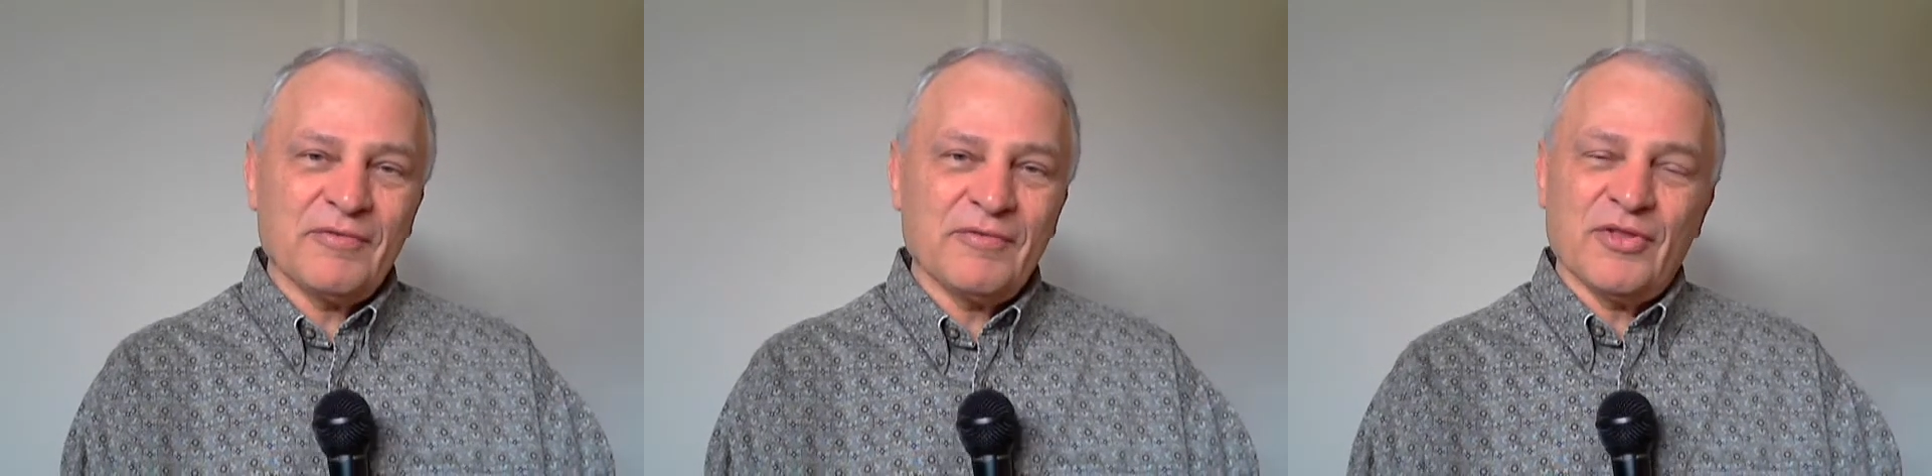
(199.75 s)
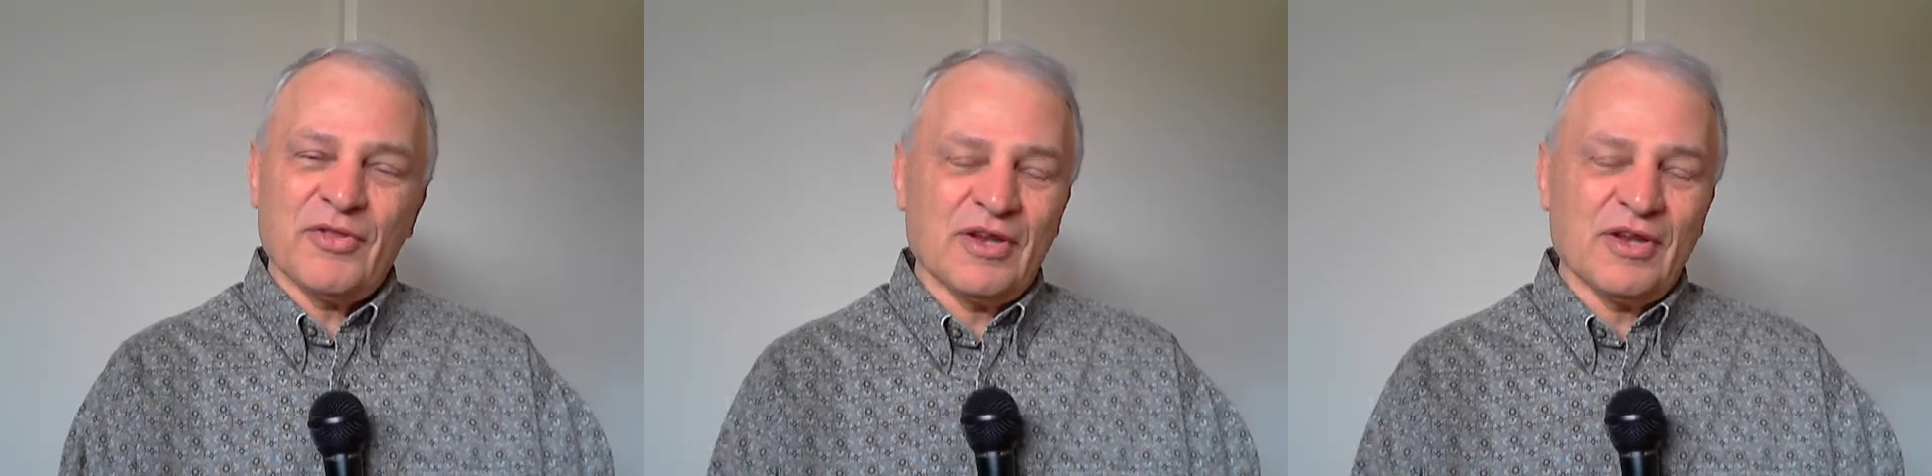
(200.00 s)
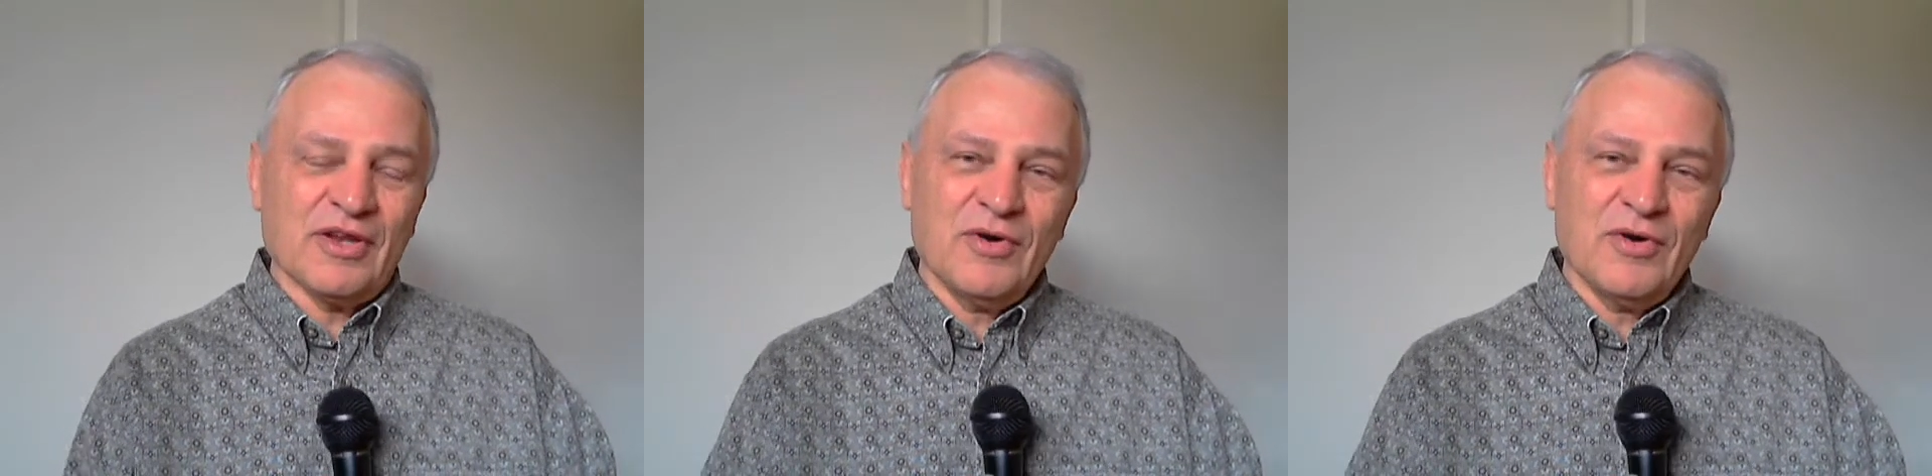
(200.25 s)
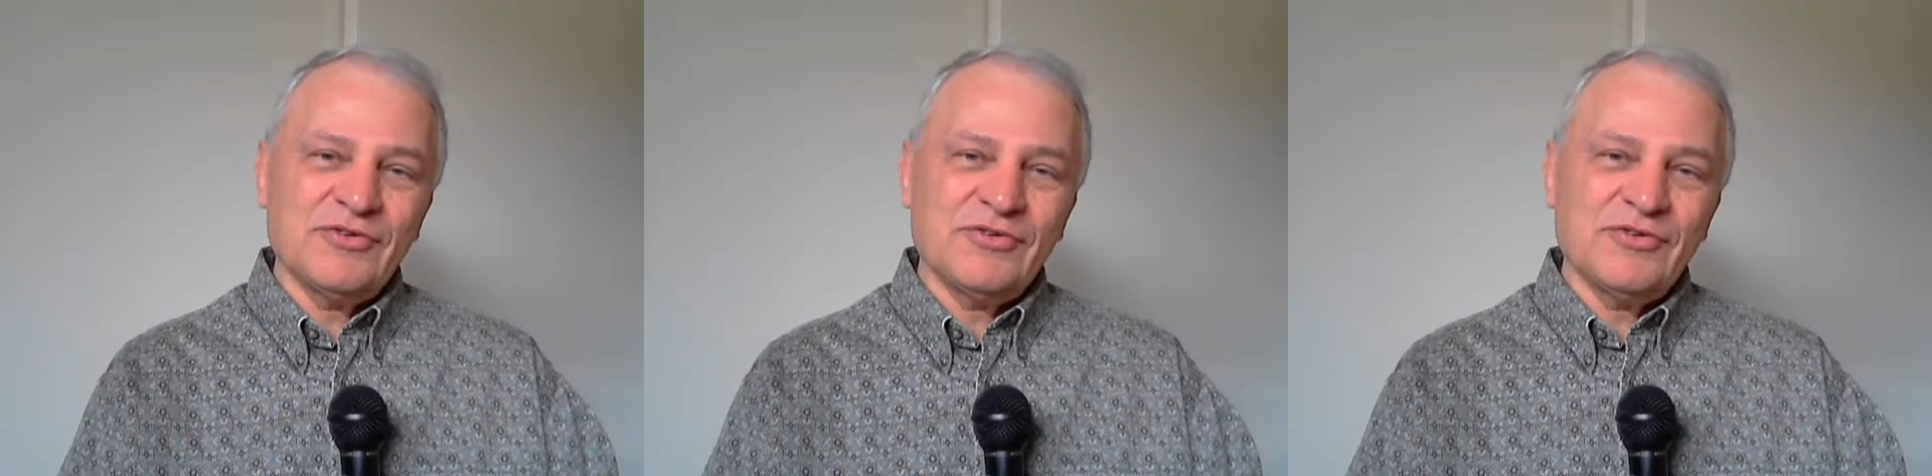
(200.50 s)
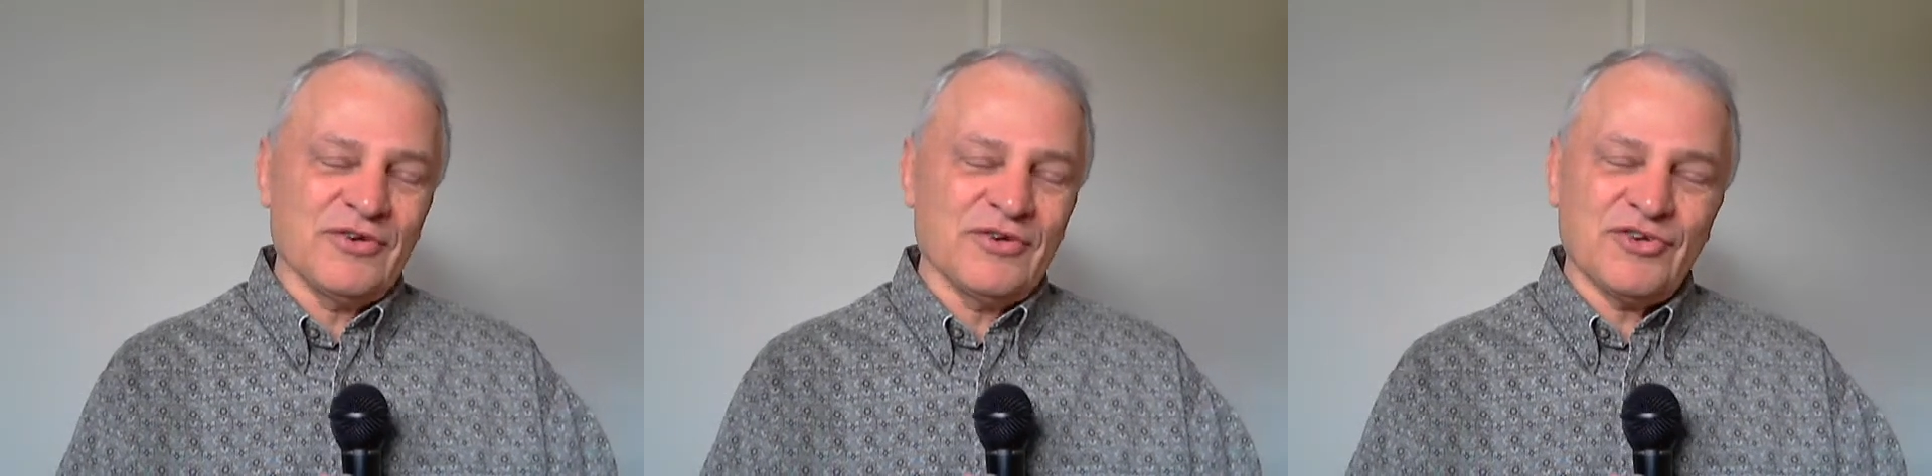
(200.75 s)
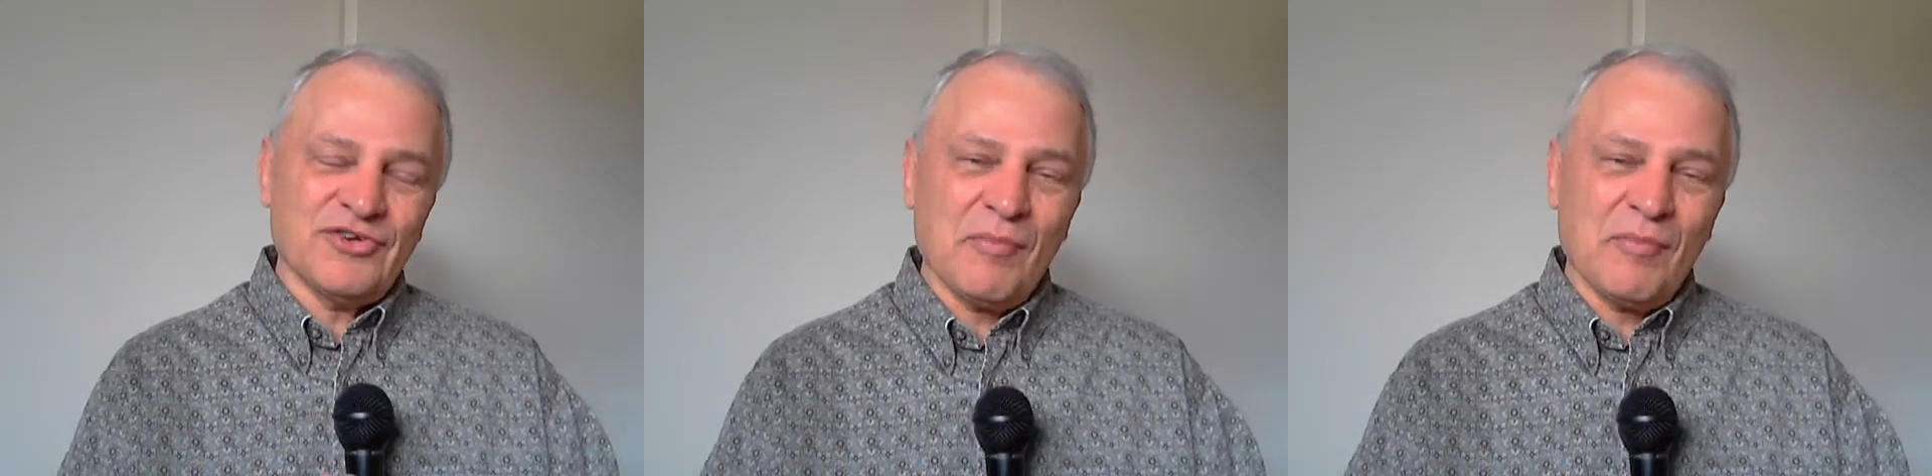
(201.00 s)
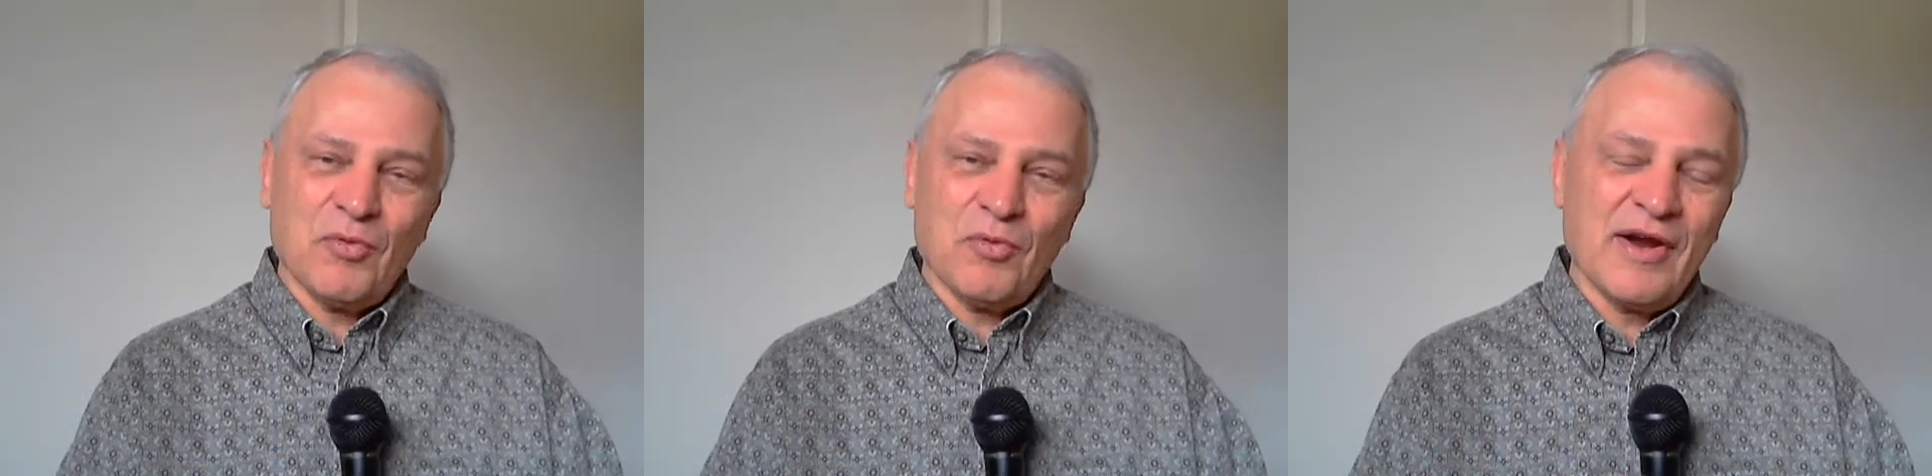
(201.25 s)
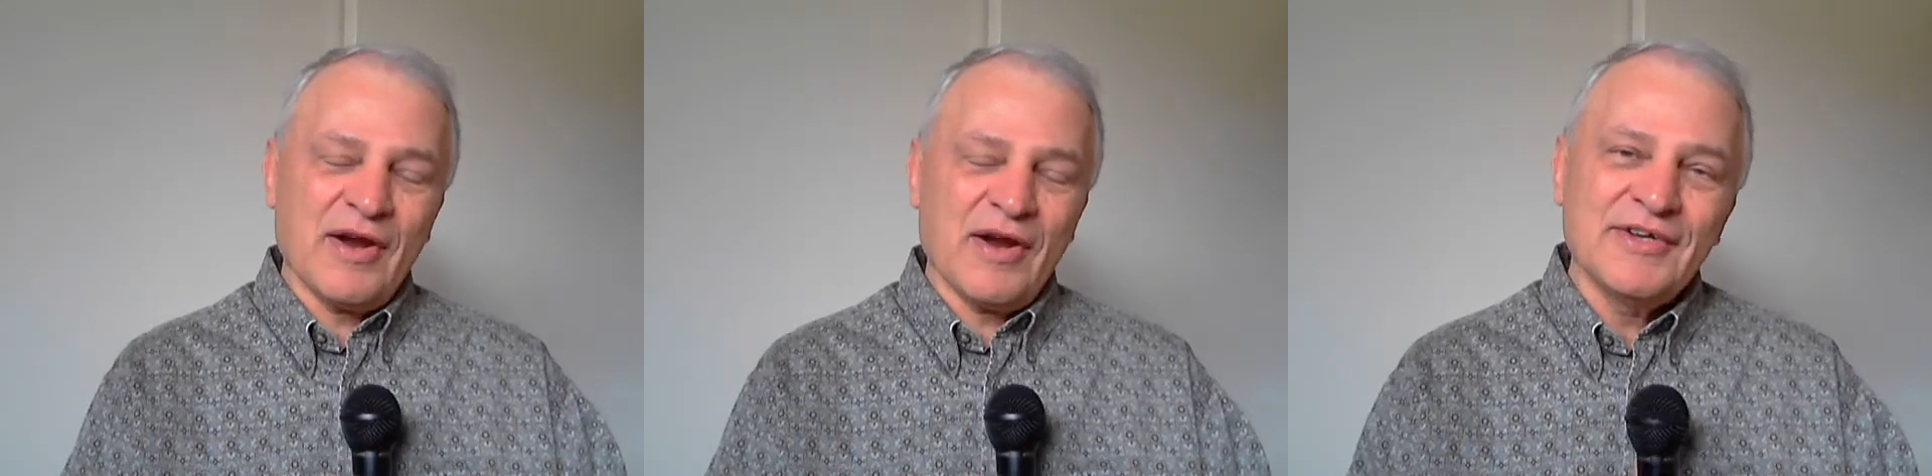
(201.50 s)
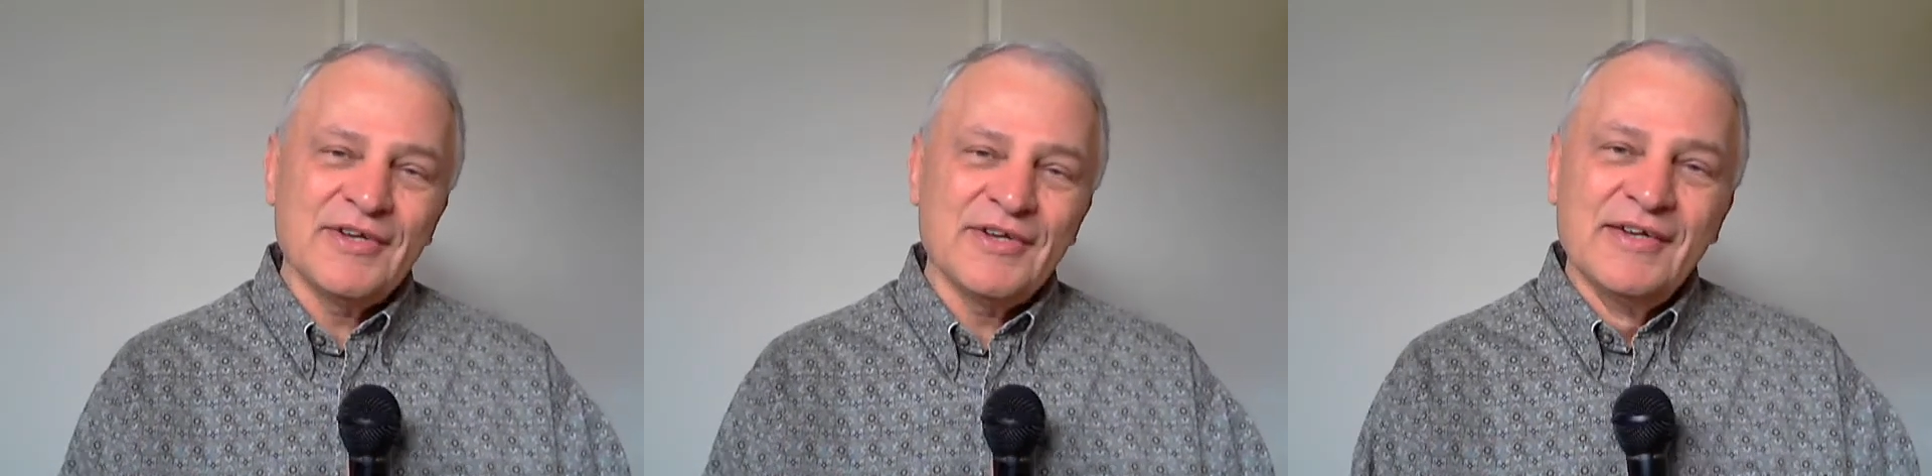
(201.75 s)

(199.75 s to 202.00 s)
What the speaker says: with their loved ones or their job or whatever.